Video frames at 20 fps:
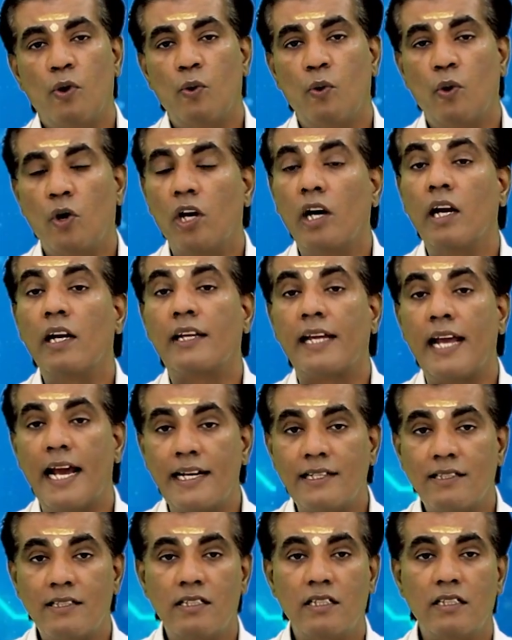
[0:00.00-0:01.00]
oral
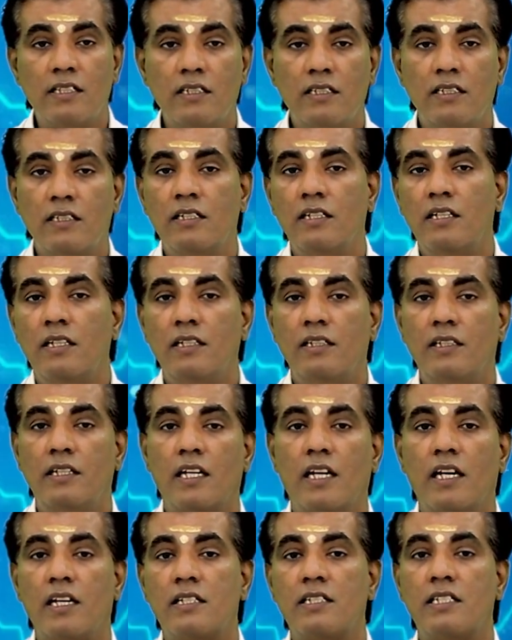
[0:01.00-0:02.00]
cancer,
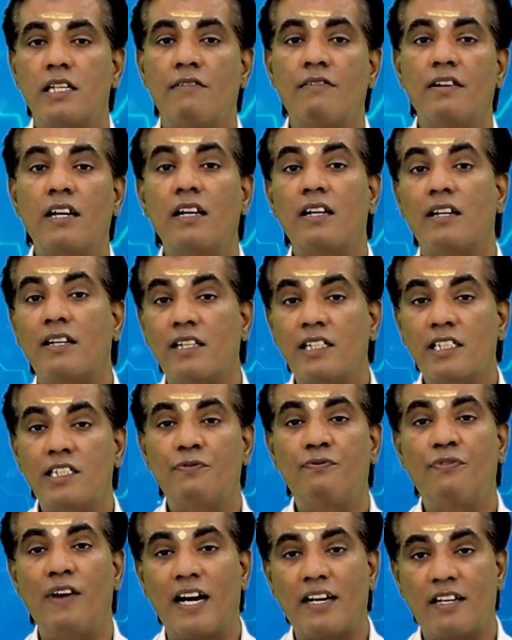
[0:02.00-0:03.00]
there are several
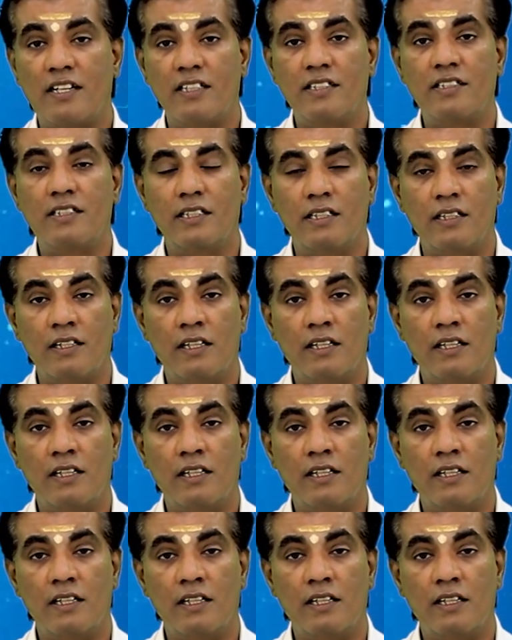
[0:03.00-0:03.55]
risk factors